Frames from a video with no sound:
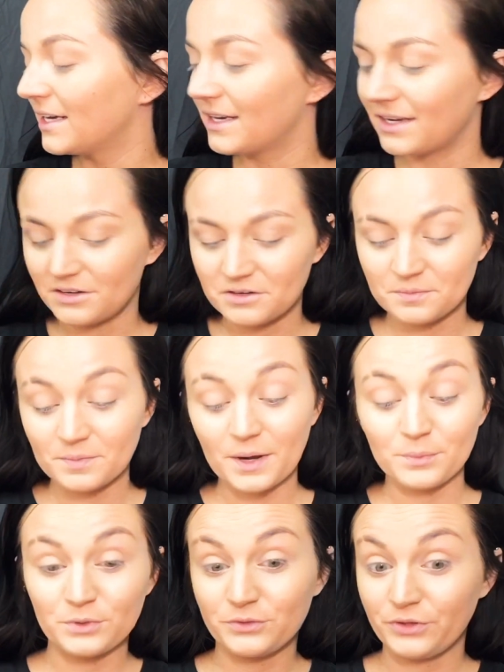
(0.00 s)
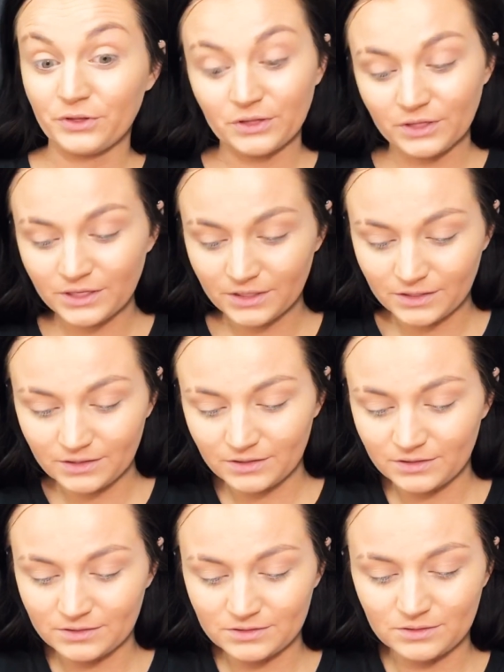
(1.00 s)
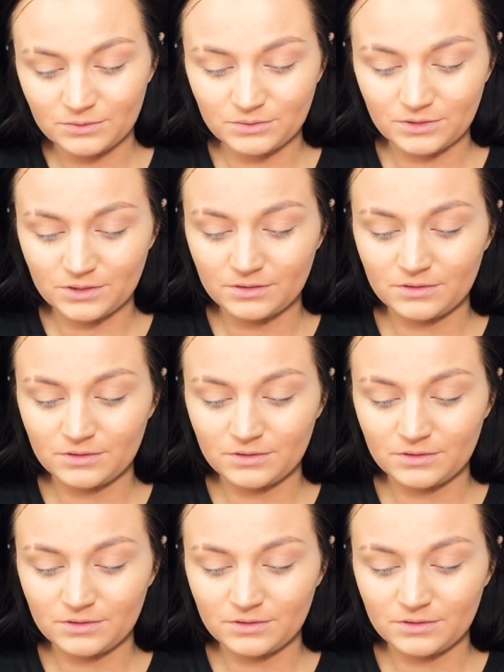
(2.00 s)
I'm using the lid. Hold on.